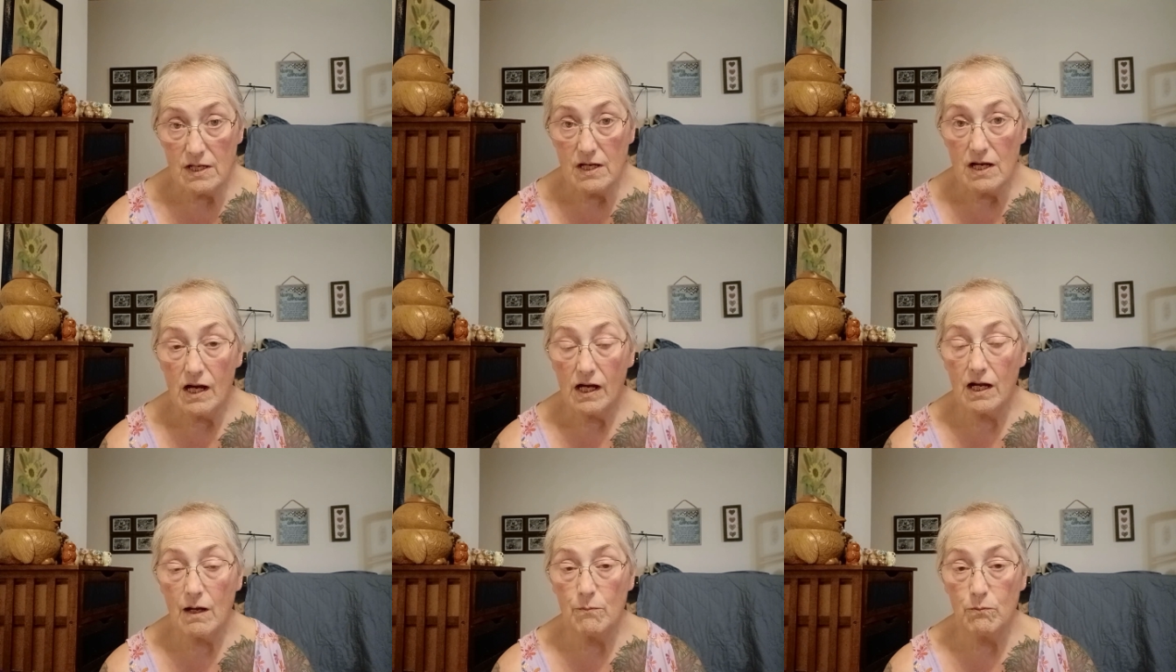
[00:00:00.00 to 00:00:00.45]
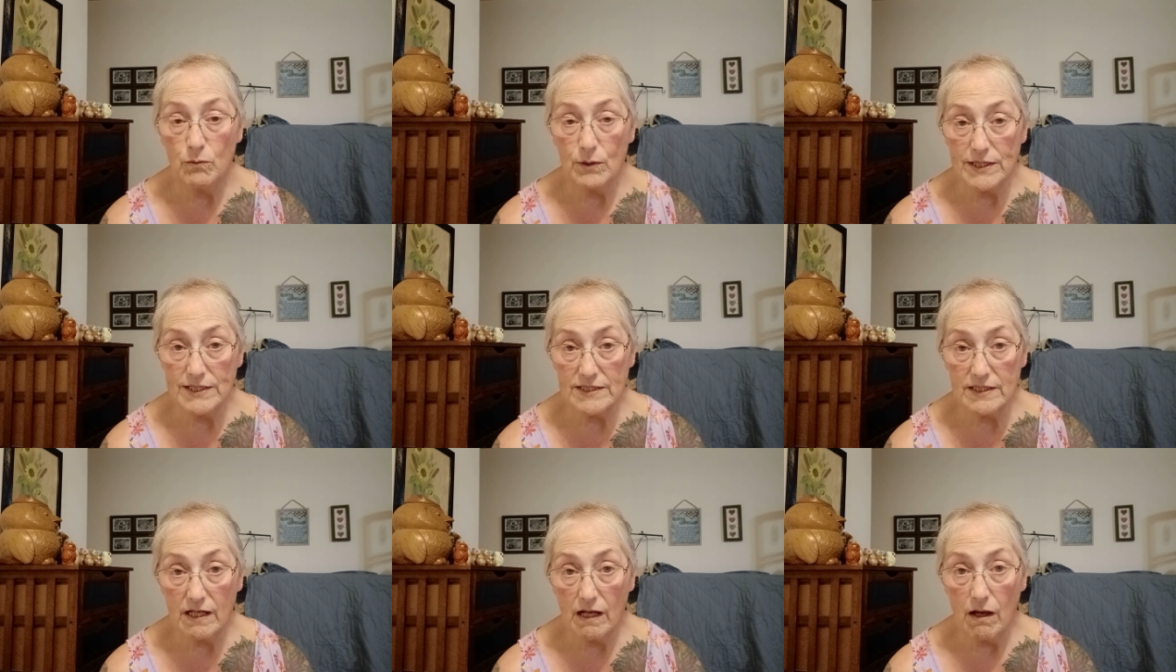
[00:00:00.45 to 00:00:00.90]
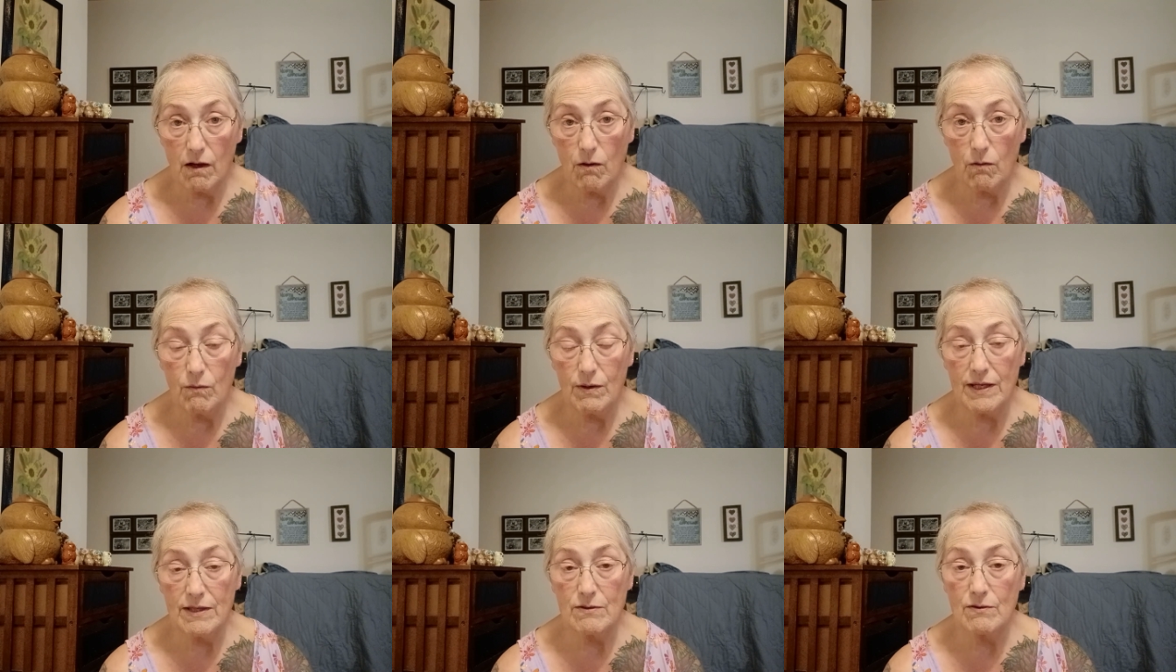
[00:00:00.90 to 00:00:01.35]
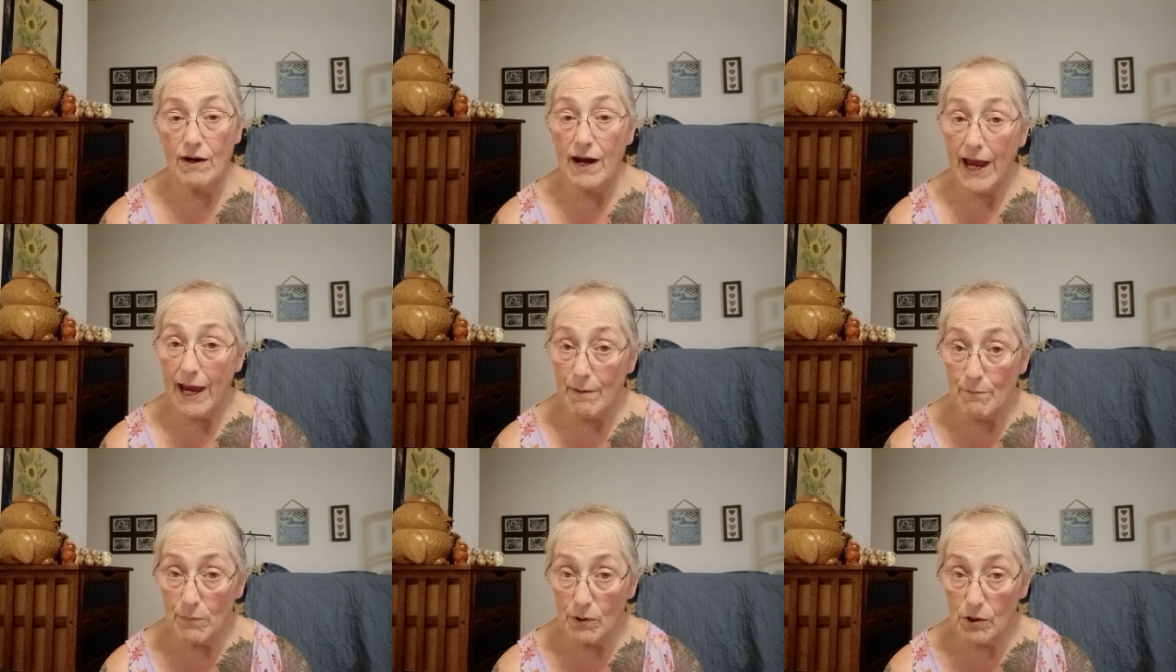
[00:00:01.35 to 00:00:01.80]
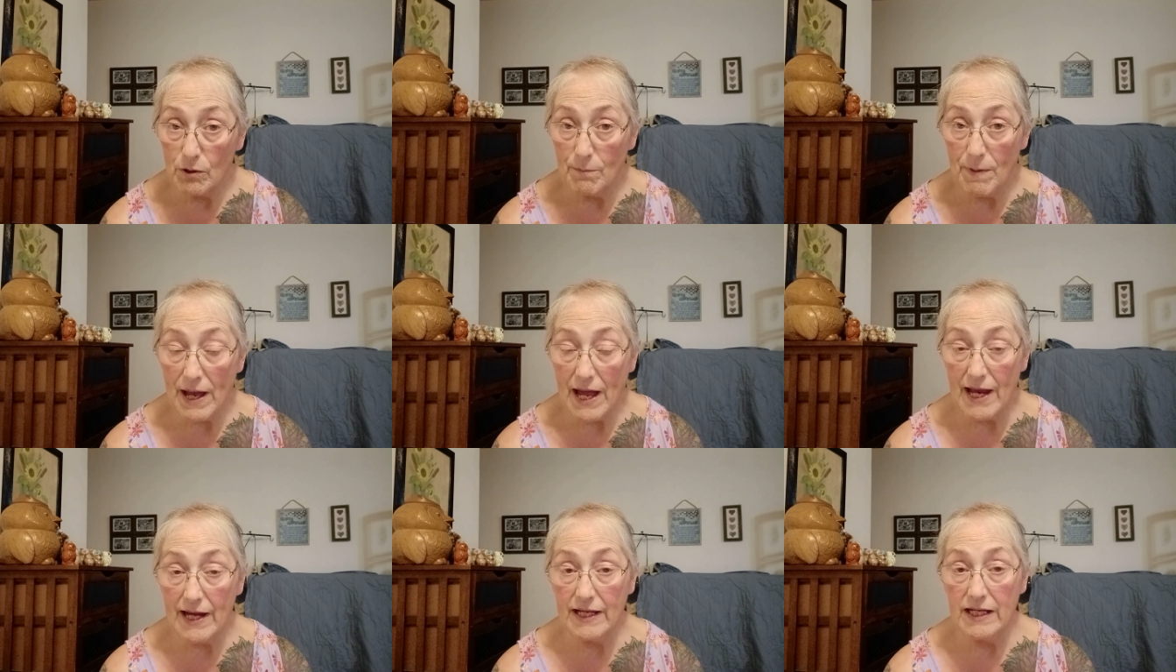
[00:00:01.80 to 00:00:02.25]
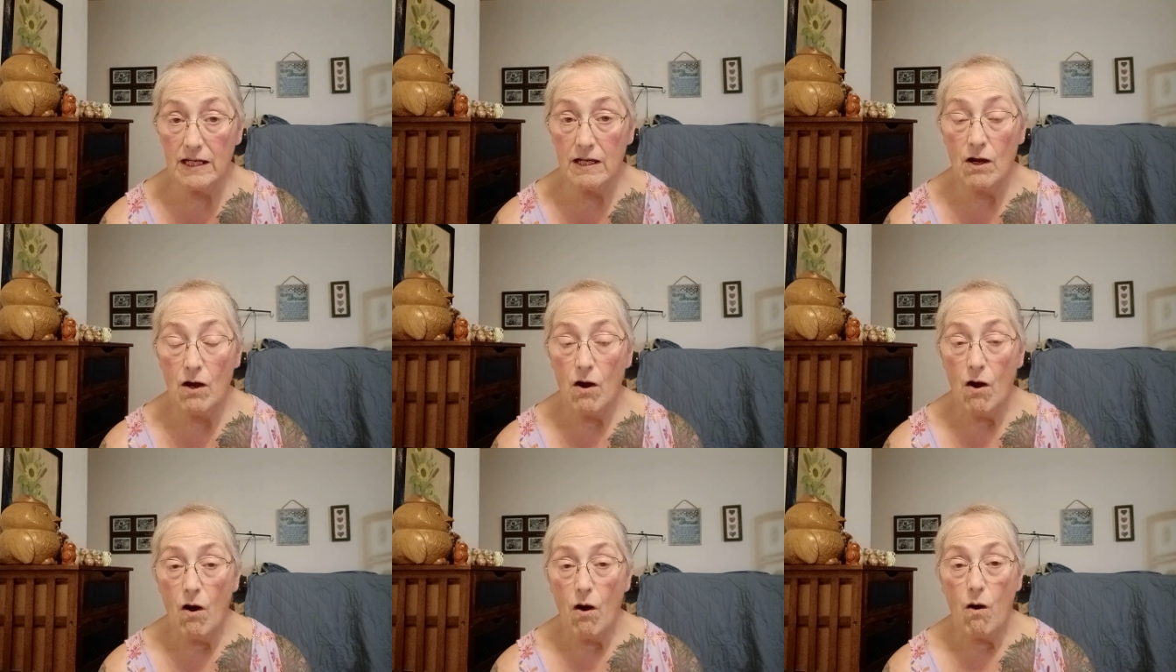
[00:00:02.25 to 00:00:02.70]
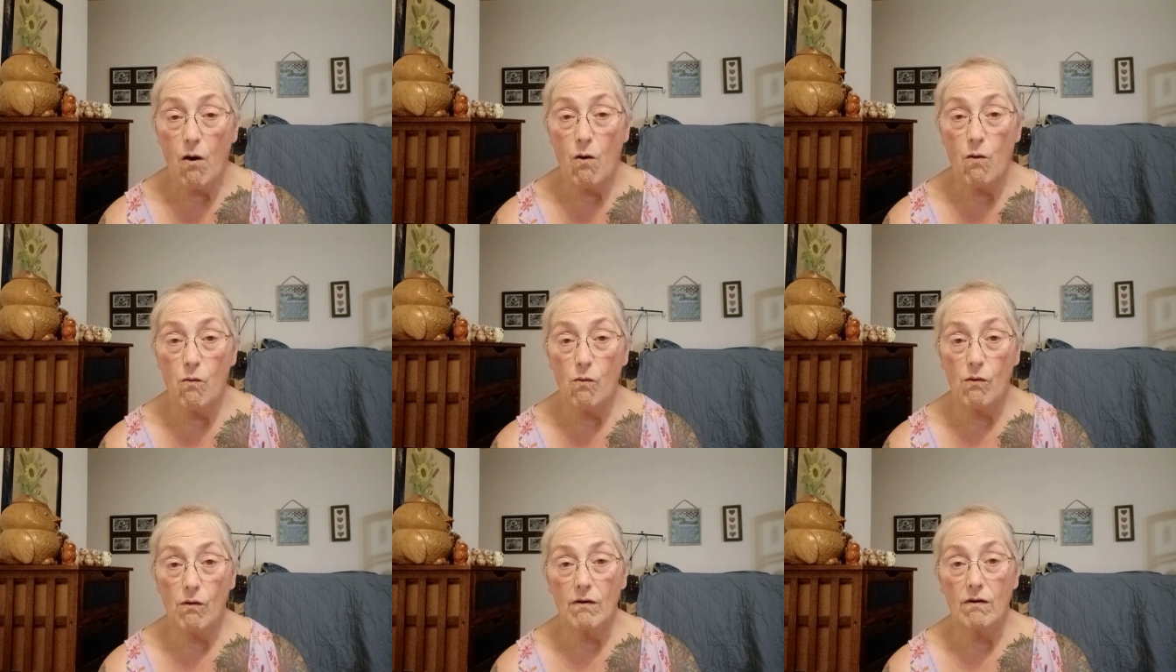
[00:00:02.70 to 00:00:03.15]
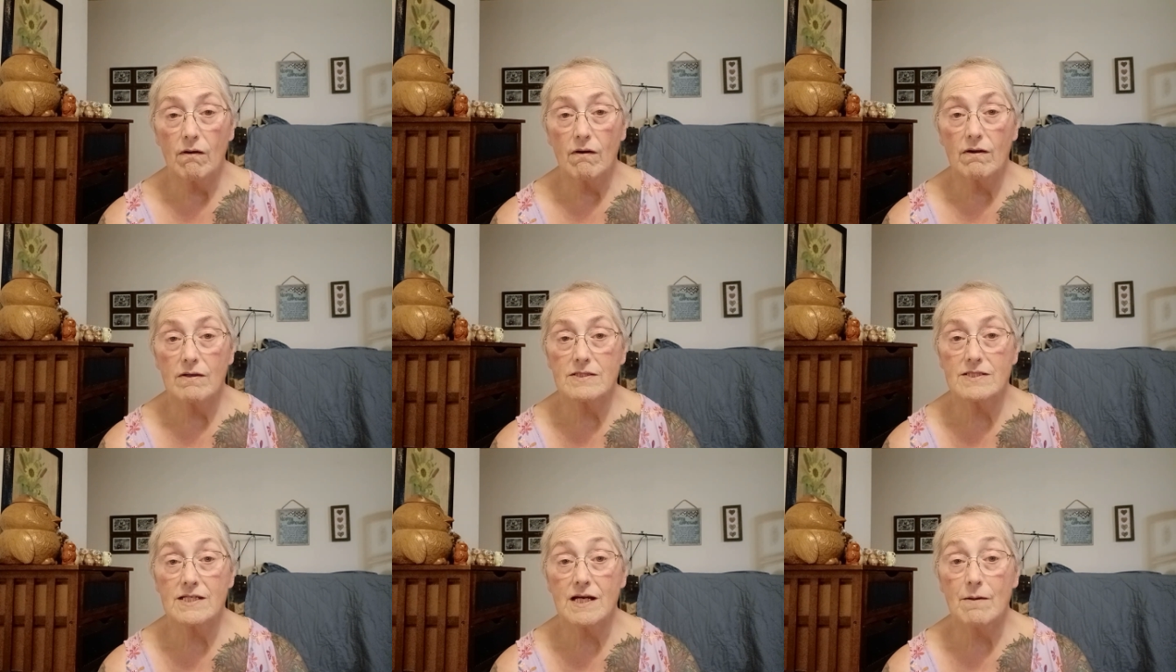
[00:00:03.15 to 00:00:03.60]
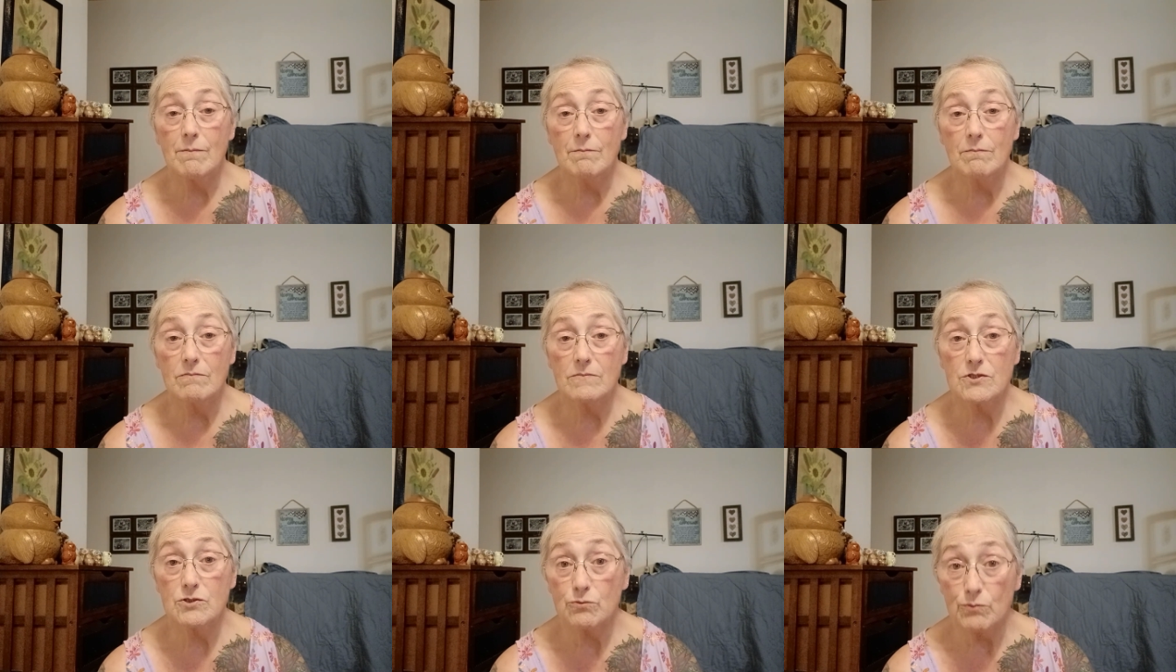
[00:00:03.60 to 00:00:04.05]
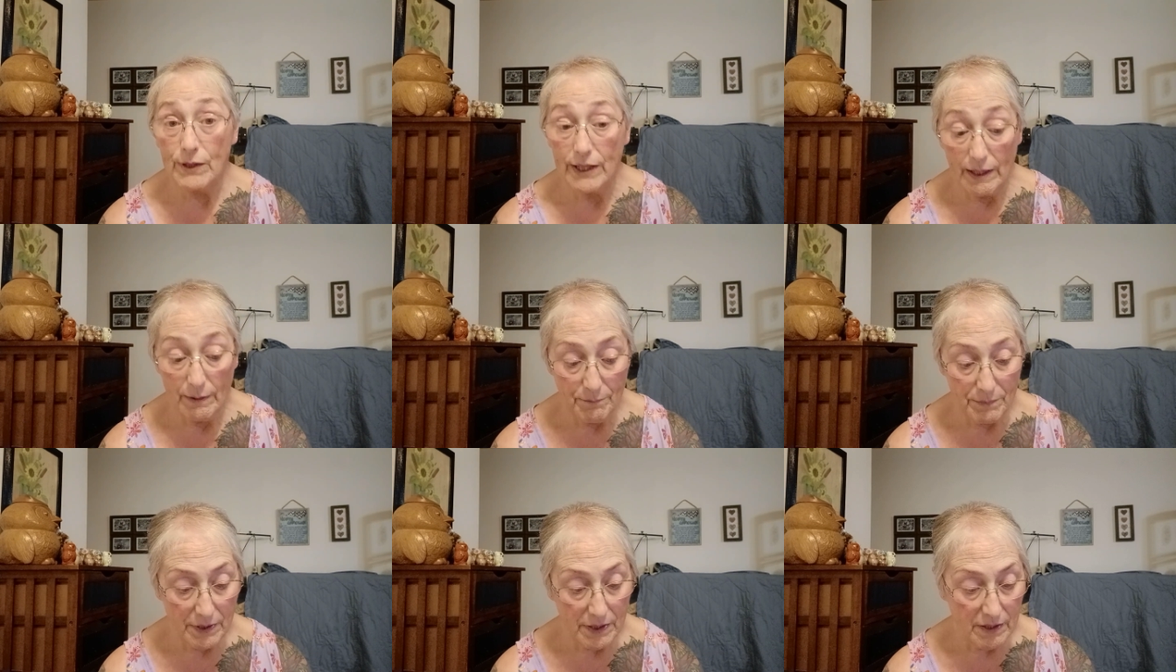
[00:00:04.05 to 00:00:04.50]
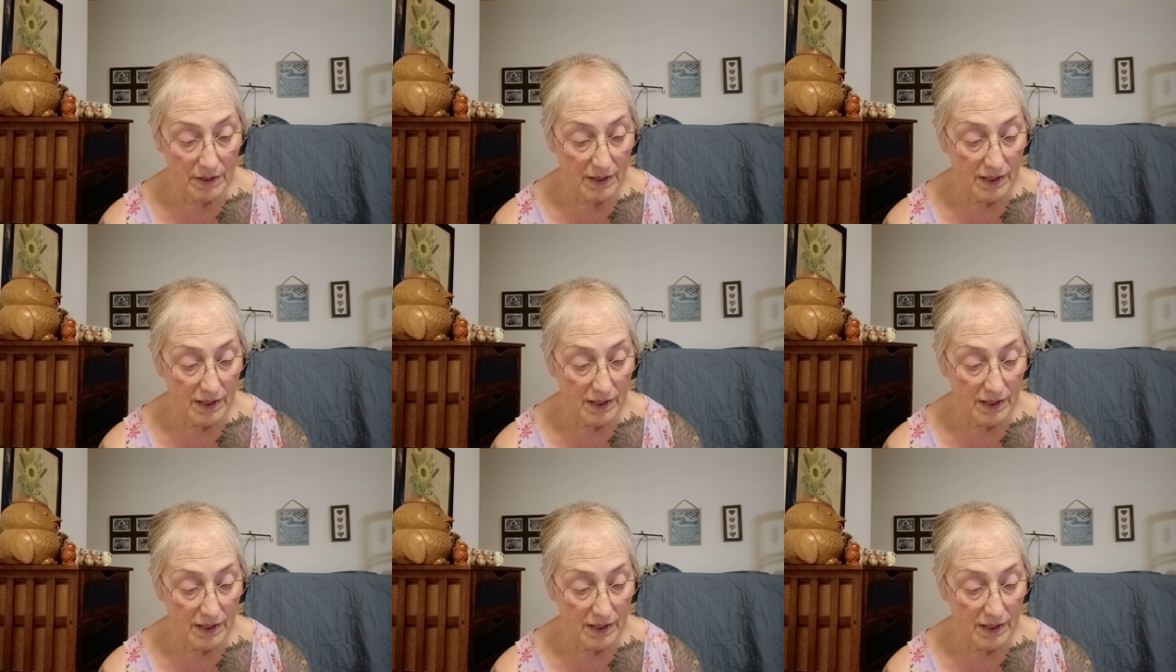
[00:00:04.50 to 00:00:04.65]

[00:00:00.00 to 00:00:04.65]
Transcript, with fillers: a couple weeks ago, either a hamburger patty or some shrimp.